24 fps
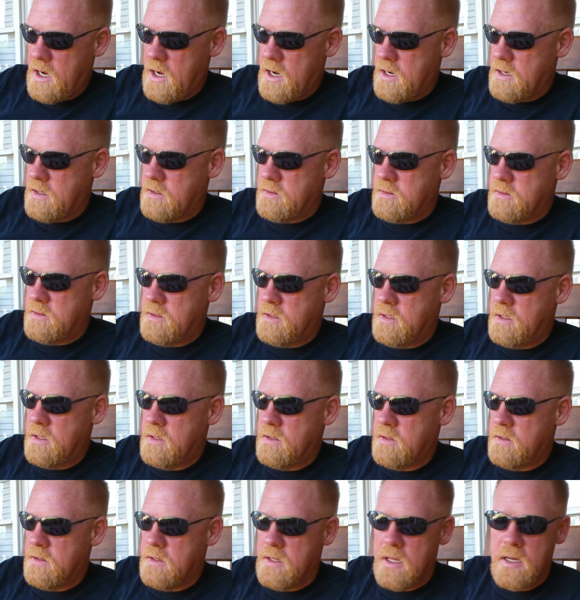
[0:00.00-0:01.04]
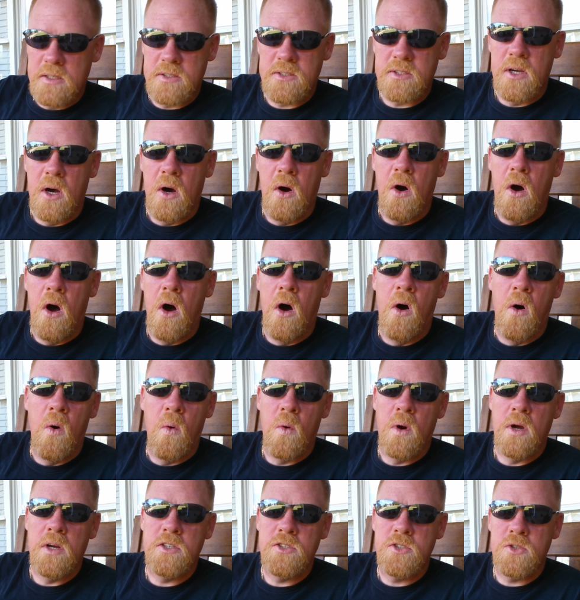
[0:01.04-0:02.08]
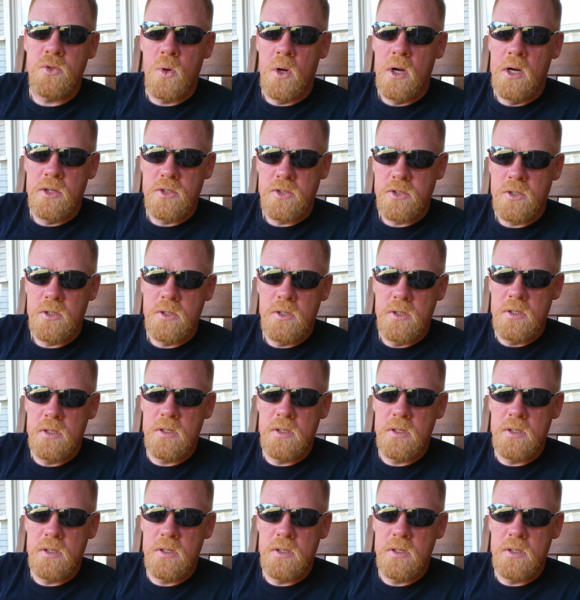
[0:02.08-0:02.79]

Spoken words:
And this I'll always treasure.